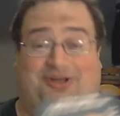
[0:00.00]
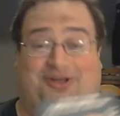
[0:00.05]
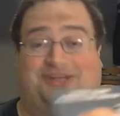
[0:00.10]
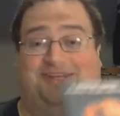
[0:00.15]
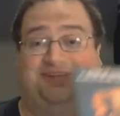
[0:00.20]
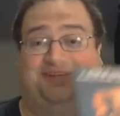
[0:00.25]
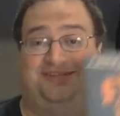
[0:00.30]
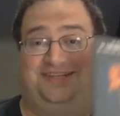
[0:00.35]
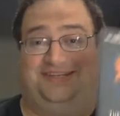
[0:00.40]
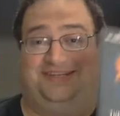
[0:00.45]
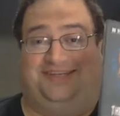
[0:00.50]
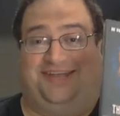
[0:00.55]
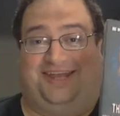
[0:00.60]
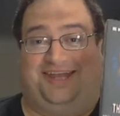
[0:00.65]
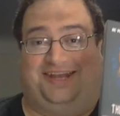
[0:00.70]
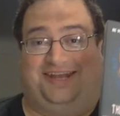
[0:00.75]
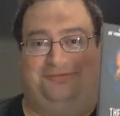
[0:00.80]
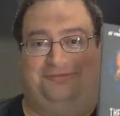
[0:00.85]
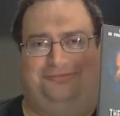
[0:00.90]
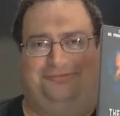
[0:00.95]
does at the
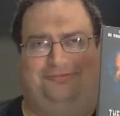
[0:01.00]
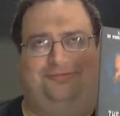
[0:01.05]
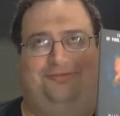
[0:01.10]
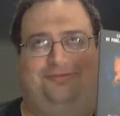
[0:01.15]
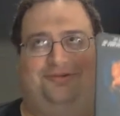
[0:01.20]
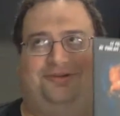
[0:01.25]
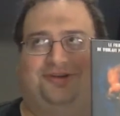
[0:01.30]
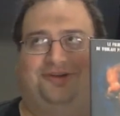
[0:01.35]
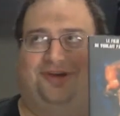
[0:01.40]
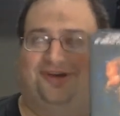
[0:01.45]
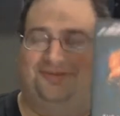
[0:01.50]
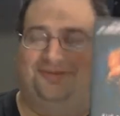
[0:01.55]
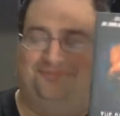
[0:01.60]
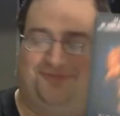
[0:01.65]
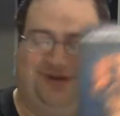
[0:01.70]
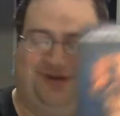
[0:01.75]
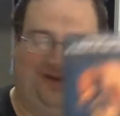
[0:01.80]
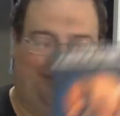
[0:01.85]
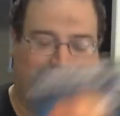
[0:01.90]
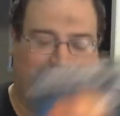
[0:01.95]
end, oh
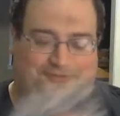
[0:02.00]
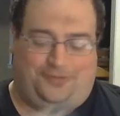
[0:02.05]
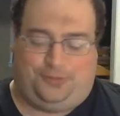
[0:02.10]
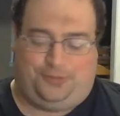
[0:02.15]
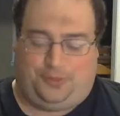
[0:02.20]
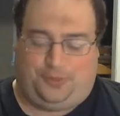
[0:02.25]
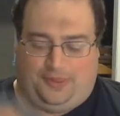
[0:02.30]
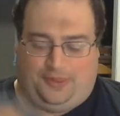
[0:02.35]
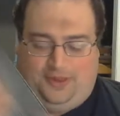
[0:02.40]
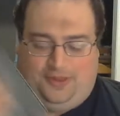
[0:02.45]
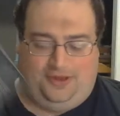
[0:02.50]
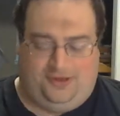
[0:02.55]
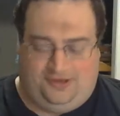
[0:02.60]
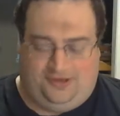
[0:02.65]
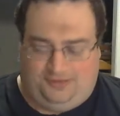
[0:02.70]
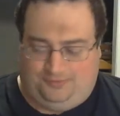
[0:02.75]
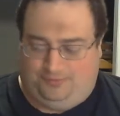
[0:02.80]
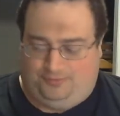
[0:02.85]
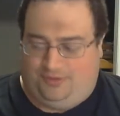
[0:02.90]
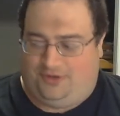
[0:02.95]
man,
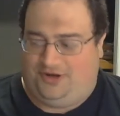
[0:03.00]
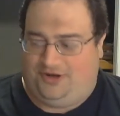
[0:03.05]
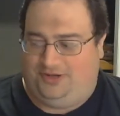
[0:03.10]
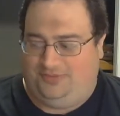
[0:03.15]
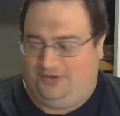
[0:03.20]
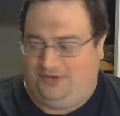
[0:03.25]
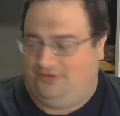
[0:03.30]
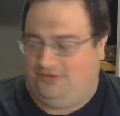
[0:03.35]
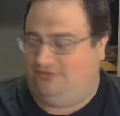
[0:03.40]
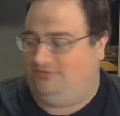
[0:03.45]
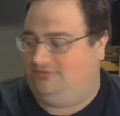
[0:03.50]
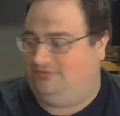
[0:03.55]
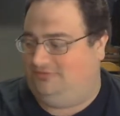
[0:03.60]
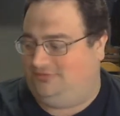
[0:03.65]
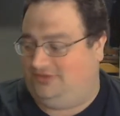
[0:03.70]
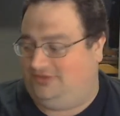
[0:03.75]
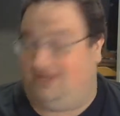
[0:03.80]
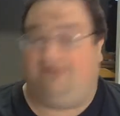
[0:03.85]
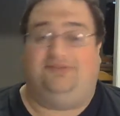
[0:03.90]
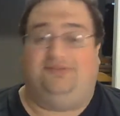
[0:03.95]
Burning Moon,
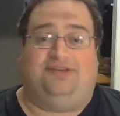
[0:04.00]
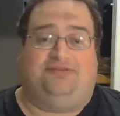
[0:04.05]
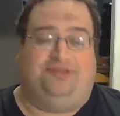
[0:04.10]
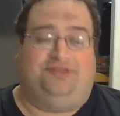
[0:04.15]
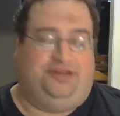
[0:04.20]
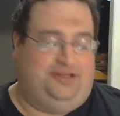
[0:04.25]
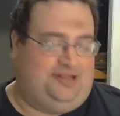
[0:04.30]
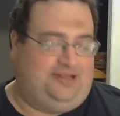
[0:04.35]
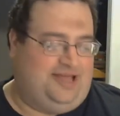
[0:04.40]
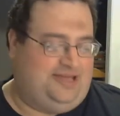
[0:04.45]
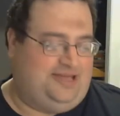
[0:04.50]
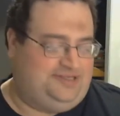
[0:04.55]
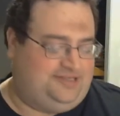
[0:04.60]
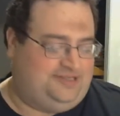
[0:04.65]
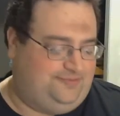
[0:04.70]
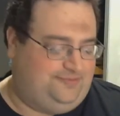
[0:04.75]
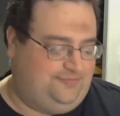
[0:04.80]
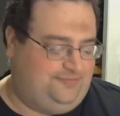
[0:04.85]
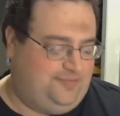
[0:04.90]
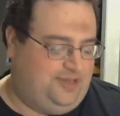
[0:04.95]
definitely classic.
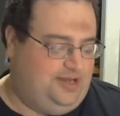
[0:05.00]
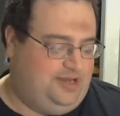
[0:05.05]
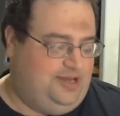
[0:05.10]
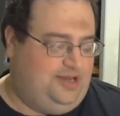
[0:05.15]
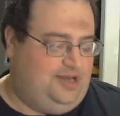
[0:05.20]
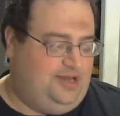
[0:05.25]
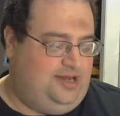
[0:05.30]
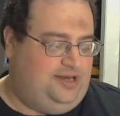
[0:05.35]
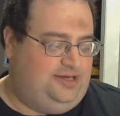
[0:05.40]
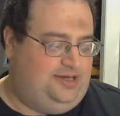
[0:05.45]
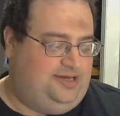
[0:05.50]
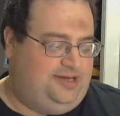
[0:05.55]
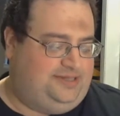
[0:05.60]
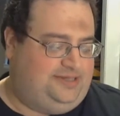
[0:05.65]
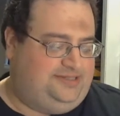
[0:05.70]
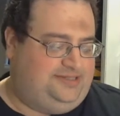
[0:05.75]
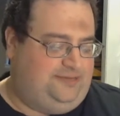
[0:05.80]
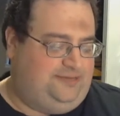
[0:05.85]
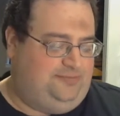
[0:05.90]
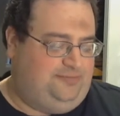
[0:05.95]

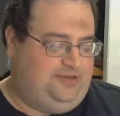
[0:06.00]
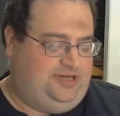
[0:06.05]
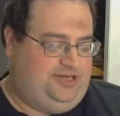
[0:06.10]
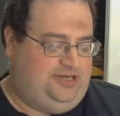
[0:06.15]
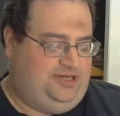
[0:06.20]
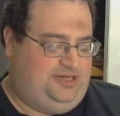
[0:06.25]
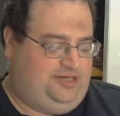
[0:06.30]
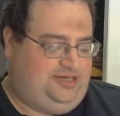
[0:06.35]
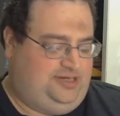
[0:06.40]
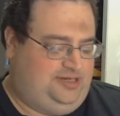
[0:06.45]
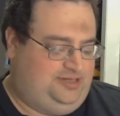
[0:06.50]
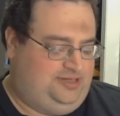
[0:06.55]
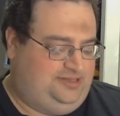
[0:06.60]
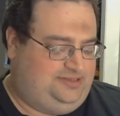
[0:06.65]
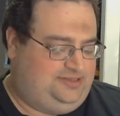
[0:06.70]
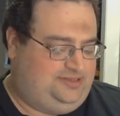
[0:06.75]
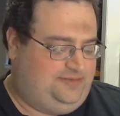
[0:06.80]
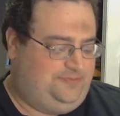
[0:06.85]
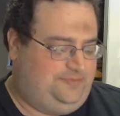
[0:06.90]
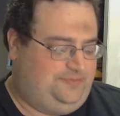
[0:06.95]
Next up is